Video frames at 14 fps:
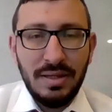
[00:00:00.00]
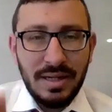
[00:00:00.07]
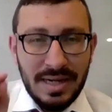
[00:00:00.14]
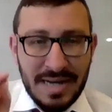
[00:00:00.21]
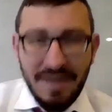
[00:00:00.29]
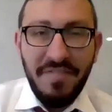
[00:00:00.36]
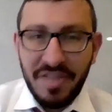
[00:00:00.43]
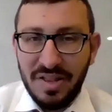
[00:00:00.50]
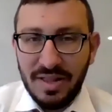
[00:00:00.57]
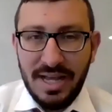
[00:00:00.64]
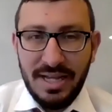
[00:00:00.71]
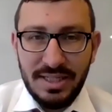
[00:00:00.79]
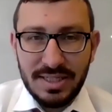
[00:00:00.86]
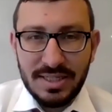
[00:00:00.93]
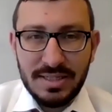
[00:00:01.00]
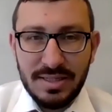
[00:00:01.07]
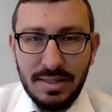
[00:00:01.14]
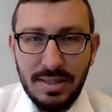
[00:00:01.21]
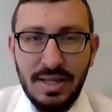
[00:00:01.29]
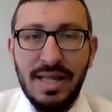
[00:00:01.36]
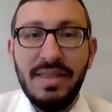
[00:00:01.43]
Nevertheless,
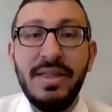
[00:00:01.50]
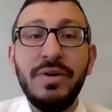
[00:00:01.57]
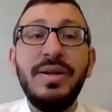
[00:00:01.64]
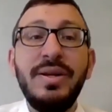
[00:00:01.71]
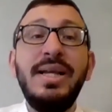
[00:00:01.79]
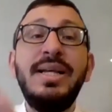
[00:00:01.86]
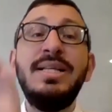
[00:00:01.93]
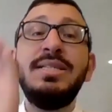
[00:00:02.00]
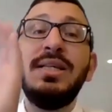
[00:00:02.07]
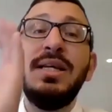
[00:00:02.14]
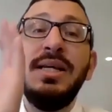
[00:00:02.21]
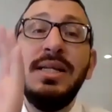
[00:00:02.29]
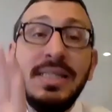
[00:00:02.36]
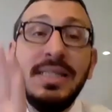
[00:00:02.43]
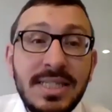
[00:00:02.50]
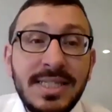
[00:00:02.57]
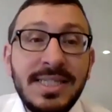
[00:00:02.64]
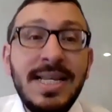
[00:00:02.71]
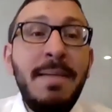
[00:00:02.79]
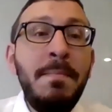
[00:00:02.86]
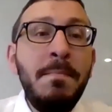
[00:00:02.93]
there is
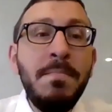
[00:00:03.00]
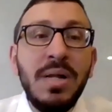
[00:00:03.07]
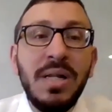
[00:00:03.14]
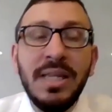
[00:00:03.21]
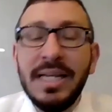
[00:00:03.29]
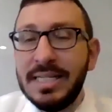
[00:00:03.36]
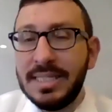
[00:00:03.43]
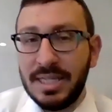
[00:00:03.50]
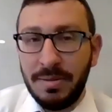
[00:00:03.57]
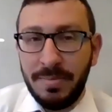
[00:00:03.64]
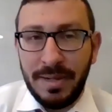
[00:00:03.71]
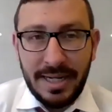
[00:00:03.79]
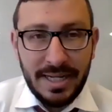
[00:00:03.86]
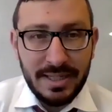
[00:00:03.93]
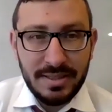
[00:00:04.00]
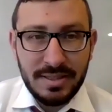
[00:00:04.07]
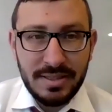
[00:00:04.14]
symbolism in it,